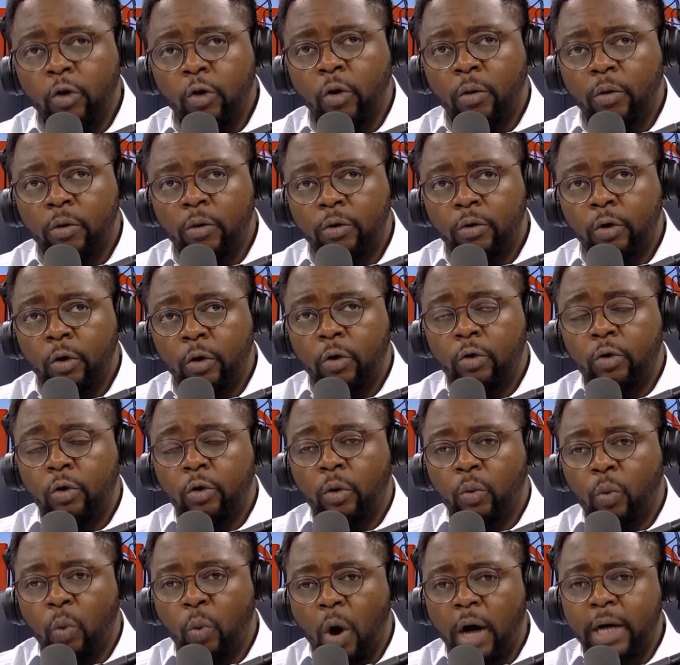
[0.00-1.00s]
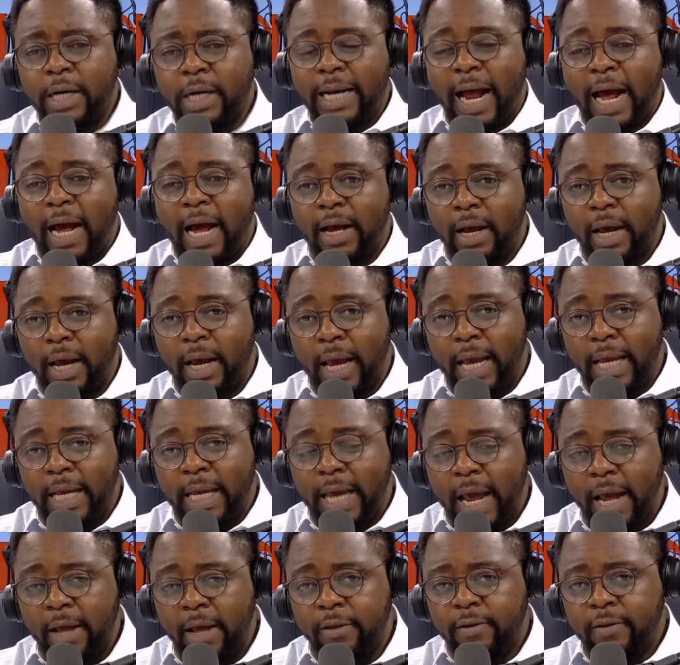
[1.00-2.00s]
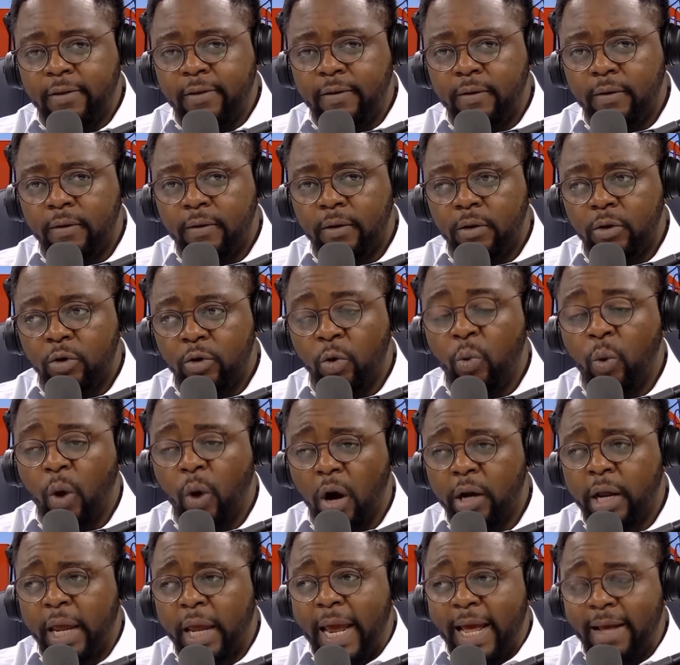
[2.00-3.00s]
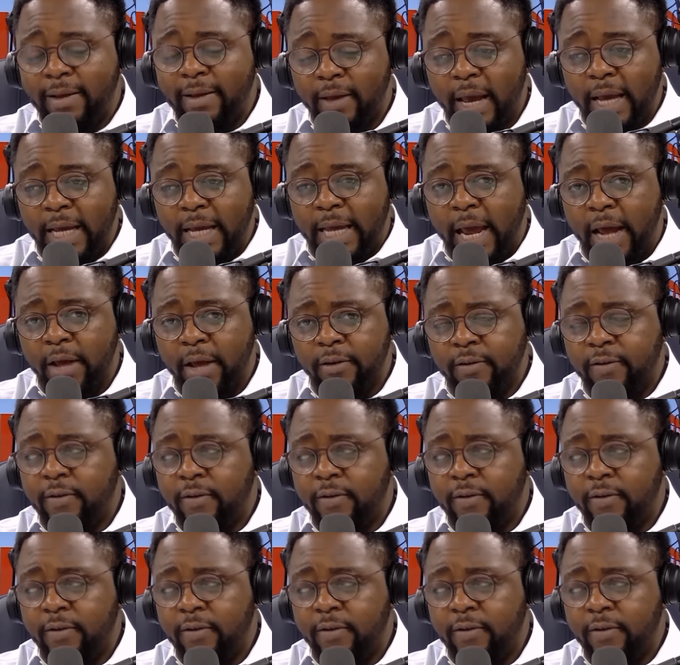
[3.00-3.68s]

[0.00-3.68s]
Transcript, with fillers: you you work against you work so against